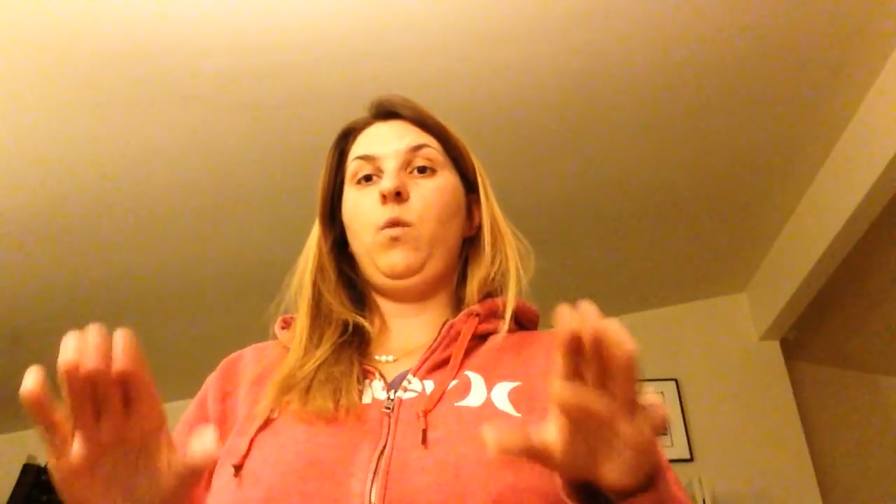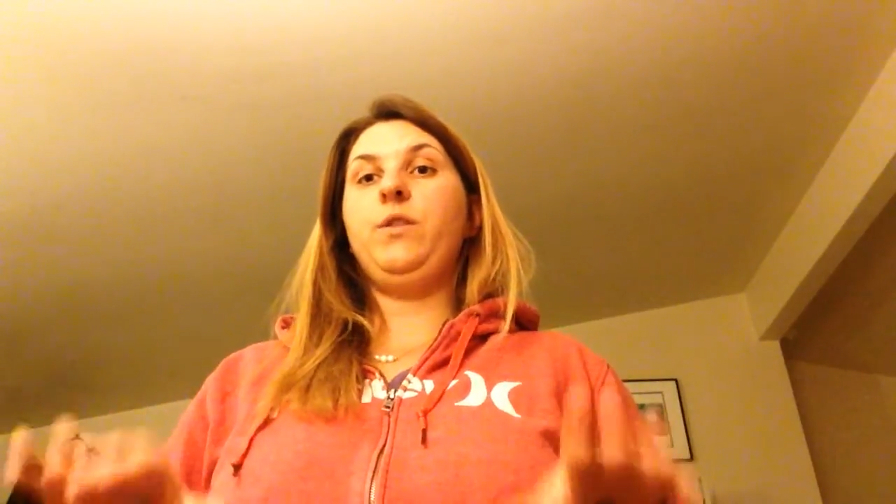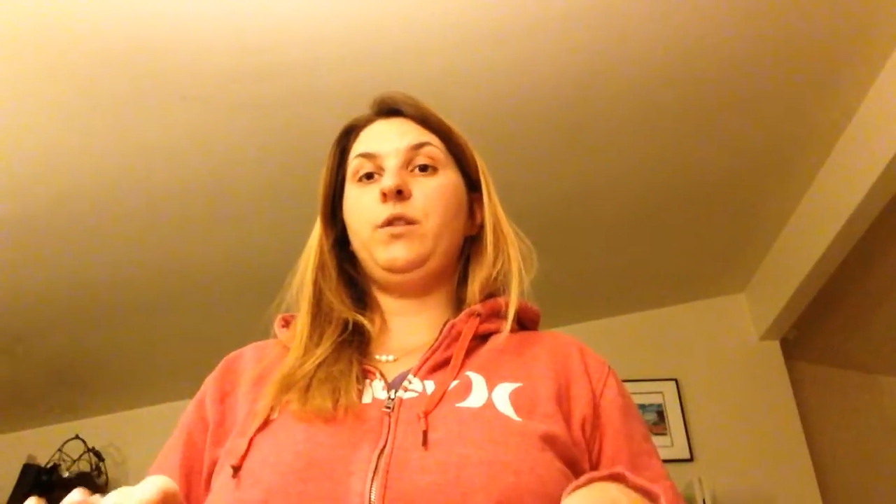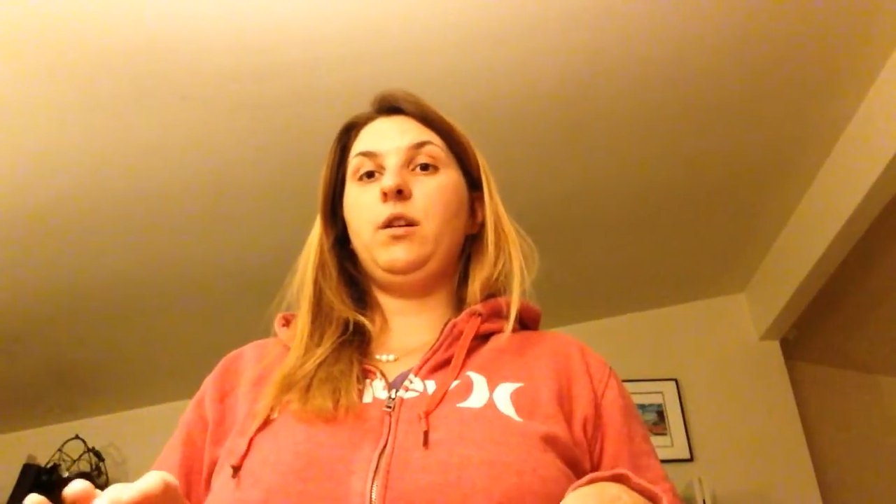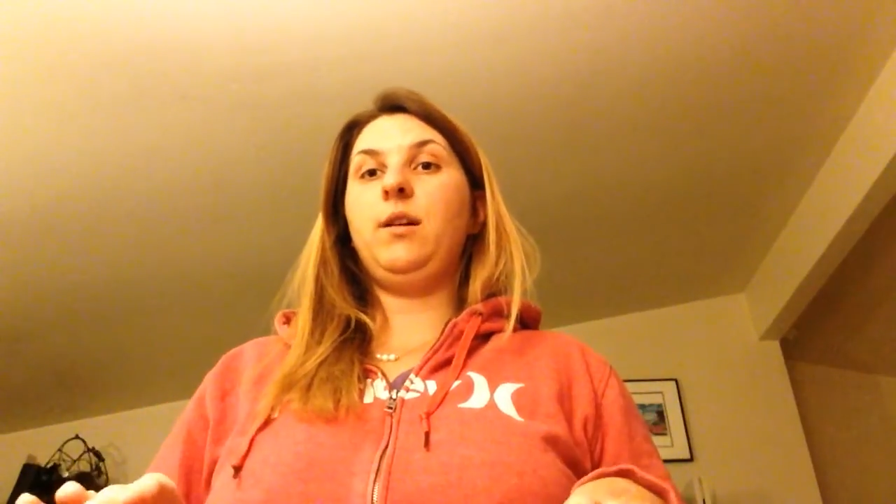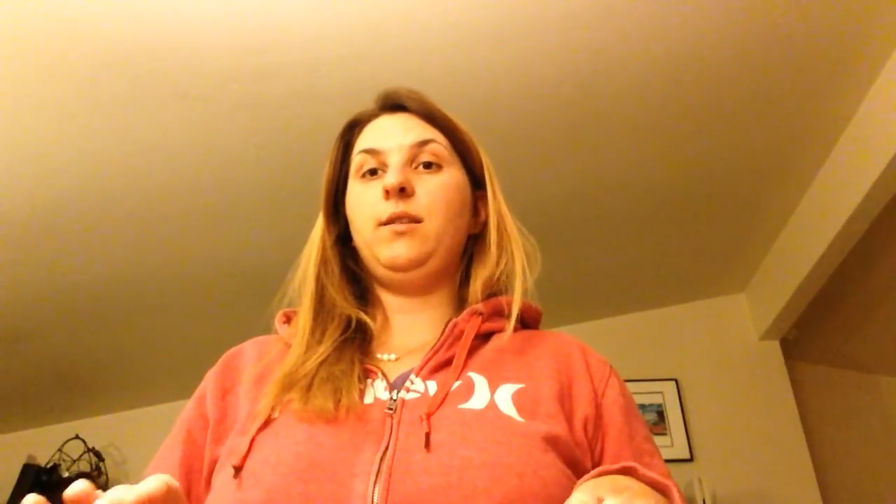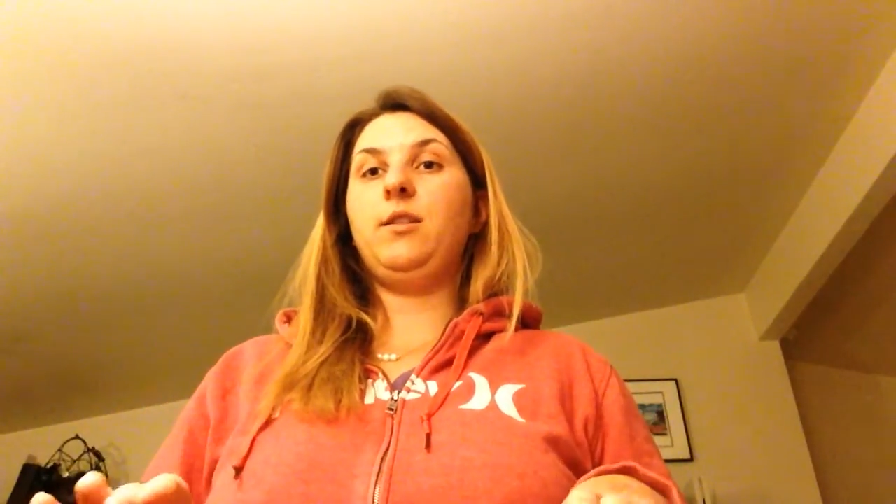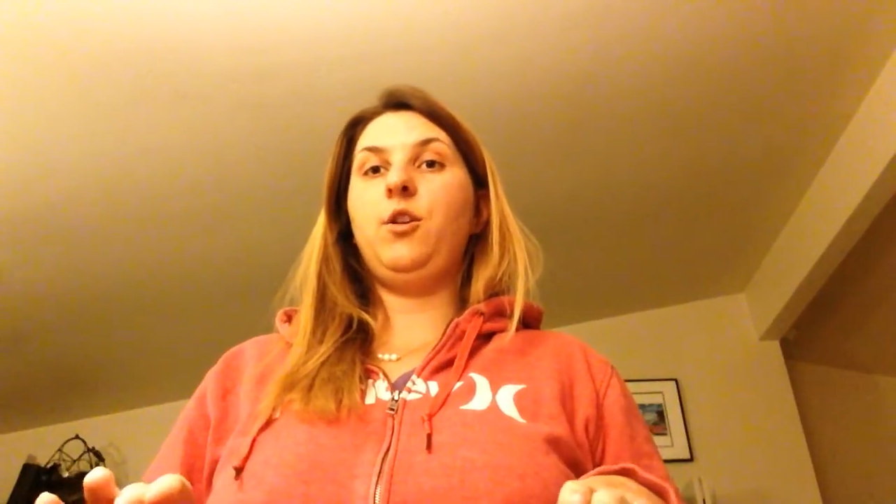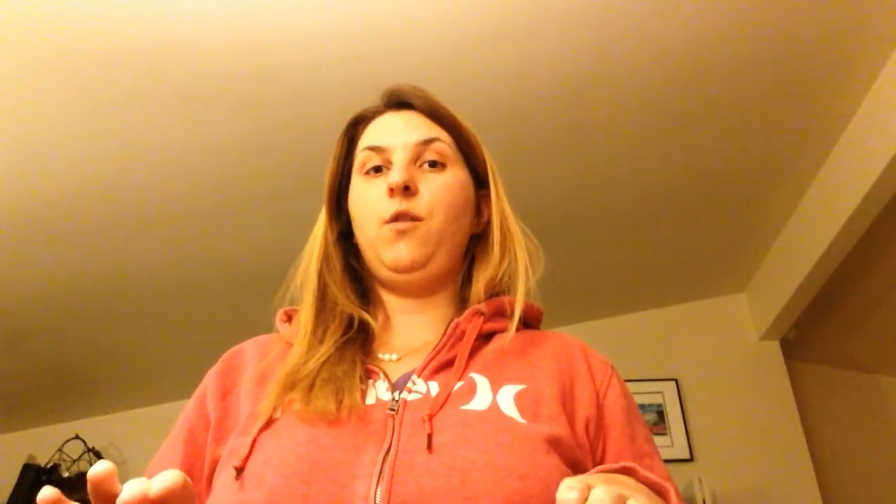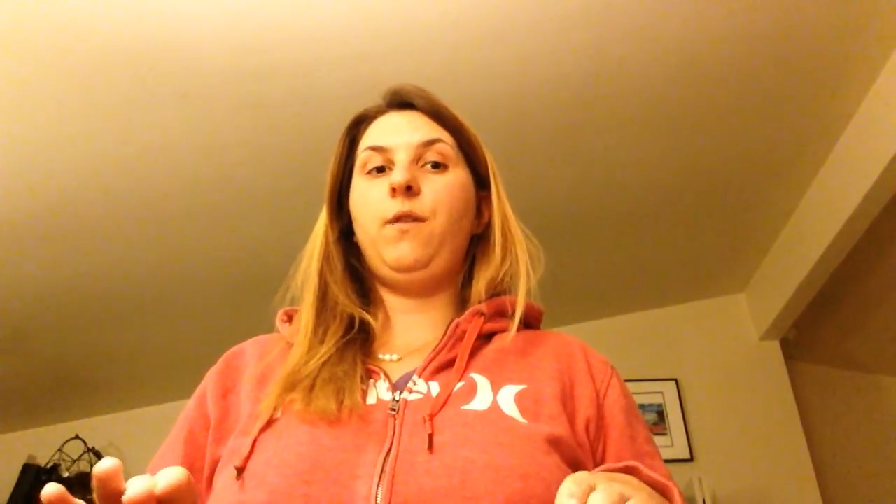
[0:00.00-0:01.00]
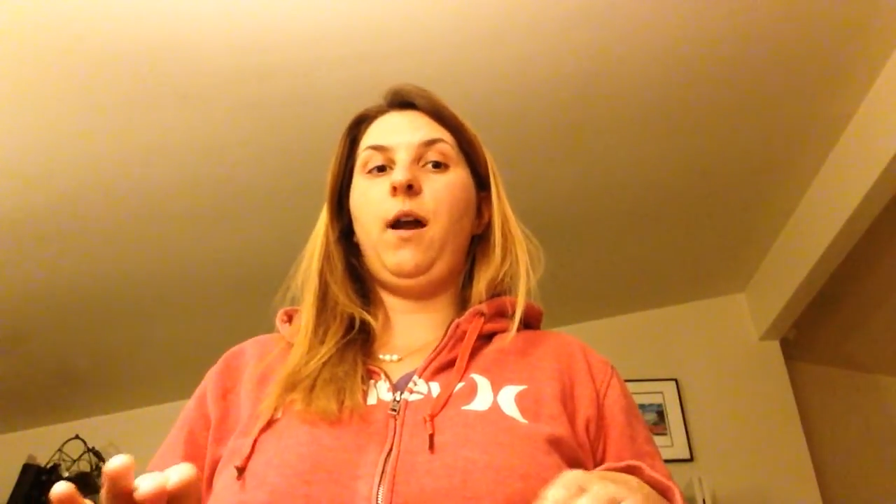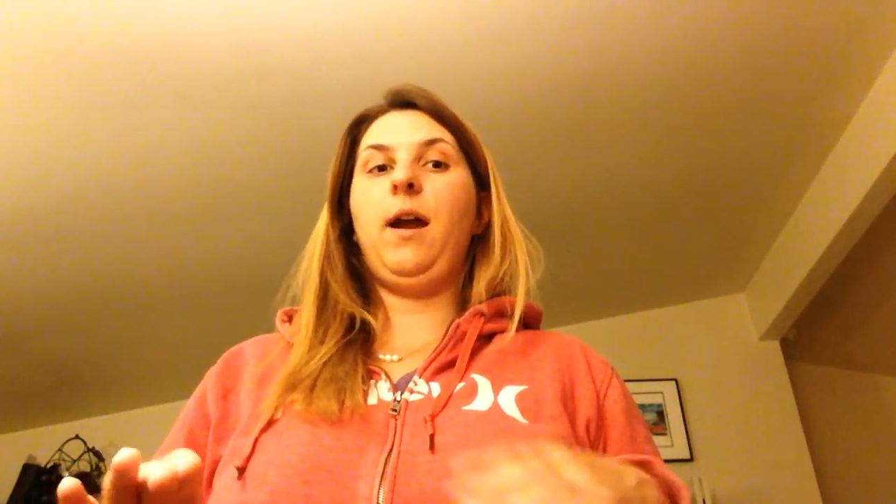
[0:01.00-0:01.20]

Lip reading: Once they're crusted over,